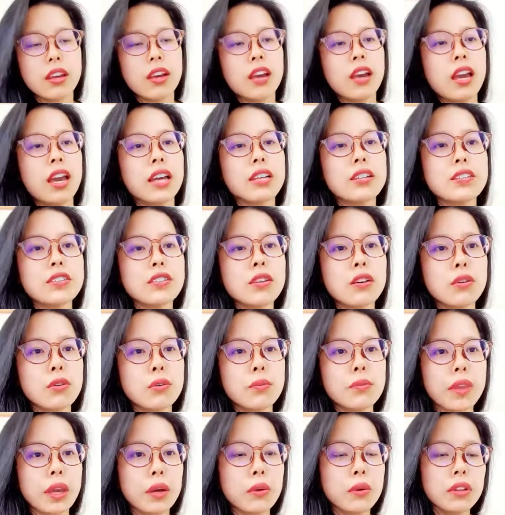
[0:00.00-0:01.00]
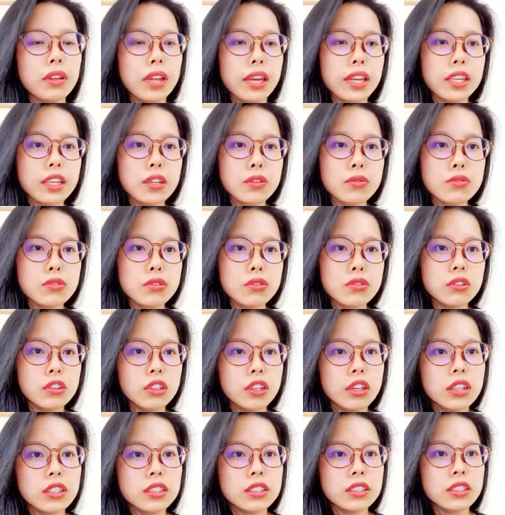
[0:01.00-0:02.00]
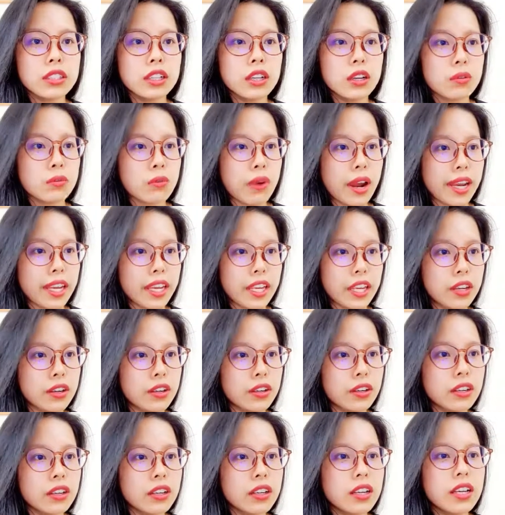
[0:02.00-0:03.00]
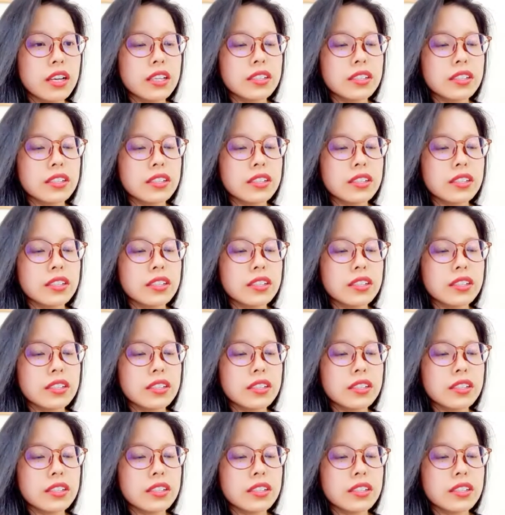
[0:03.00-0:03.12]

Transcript: And so I would like you to look right here.